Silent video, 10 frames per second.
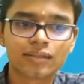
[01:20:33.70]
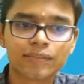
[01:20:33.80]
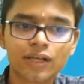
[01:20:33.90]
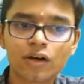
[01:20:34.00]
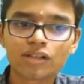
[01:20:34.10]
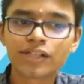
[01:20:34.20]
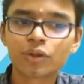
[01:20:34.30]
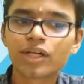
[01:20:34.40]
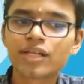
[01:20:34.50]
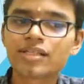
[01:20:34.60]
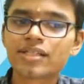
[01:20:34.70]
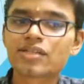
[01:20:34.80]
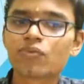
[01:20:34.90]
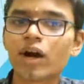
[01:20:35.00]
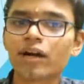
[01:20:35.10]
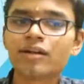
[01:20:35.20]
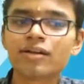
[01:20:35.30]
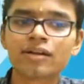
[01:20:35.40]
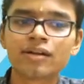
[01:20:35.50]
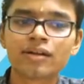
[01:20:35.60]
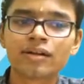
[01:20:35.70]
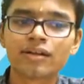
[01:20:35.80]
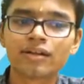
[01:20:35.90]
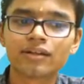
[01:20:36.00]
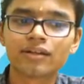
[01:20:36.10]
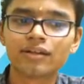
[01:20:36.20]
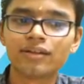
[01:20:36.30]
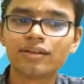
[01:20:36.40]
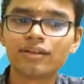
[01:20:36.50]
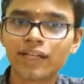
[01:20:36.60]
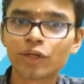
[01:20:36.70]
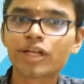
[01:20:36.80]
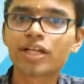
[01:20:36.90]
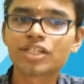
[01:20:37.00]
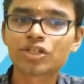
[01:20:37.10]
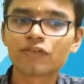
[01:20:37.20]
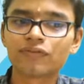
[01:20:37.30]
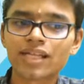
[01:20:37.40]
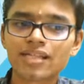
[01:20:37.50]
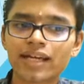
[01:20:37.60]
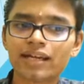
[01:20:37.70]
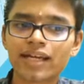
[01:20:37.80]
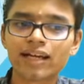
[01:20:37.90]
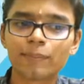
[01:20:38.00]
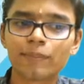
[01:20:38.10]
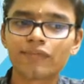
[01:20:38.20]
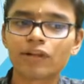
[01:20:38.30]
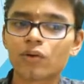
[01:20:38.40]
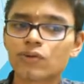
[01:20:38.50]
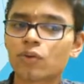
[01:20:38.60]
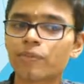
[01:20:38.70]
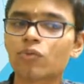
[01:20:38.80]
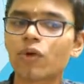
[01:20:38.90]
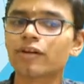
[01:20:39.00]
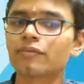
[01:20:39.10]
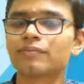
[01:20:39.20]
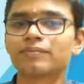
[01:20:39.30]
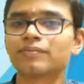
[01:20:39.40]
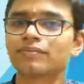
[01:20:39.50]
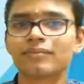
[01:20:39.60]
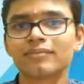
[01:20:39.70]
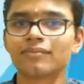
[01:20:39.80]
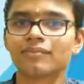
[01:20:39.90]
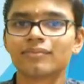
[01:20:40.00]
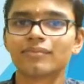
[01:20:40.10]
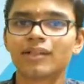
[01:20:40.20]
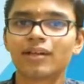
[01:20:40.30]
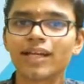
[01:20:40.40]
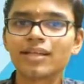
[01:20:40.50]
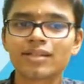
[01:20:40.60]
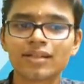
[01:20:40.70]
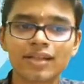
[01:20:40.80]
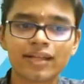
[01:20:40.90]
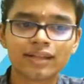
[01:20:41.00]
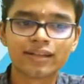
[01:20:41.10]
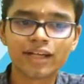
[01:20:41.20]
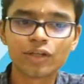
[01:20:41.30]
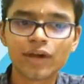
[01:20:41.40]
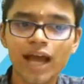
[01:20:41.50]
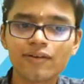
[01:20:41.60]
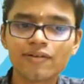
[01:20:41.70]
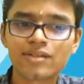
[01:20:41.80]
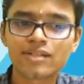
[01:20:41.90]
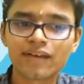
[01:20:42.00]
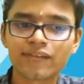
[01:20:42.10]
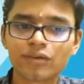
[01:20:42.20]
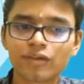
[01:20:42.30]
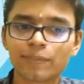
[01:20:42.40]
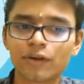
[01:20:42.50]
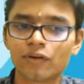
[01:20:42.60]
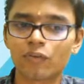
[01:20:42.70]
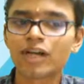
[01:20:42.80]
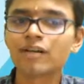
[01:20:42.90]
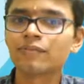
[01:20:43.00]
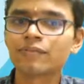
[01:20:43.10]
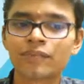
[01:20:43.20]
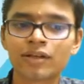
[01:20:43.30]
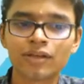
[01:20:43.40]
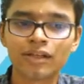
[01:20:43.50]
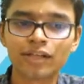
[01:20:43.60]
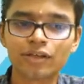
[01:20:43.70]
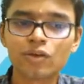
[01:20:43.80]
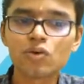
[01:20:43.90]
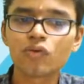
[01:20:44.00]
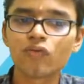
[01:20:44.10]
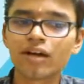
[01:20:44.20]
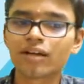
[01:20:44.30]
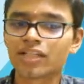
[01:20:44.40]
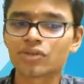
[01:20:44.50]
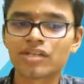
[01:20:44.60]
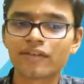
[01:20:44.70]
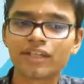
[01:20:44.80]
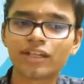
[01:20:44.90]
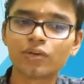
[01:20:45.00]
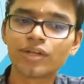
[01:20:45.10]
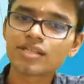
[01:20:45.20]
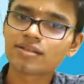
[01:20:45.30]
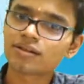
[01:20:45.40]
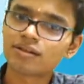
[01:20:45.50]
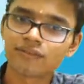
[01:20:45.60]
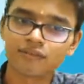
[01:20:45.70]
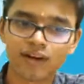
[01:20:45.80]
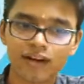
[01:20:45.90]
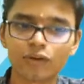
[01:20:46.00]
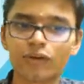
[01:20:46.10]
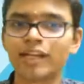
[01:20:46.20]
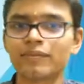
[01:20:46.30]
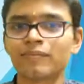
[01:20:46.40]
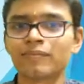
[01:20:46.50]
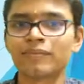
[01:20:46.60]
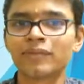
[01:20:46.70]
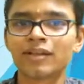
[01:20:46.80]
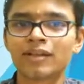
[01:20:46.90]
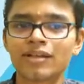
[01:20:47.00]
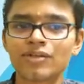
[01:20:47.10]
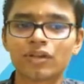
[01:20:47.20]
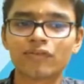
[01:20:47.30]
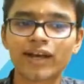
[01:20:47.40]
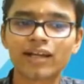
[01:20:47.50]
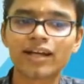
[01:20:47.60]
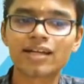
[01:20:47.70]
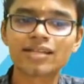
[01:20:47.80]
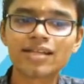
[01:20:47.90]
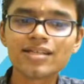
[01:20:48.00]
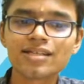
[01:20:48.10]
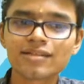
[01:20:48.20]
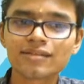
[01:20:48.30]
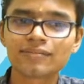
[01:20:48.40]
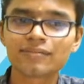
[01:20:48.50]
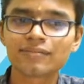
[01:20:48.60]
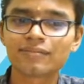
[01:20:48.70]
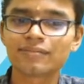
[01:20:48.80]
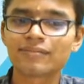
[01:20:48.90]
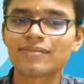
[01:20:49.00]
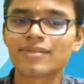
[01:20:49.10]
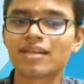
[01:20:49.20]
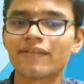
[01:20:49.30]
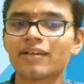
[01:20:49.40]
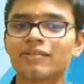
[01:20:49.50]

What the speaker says: Because the unit digit is 1, the unit digit of this entire number will also be 1. Right? Then you have 7 to the power 1 into 1 raised to 72 is 1 only. So the final answer is 7.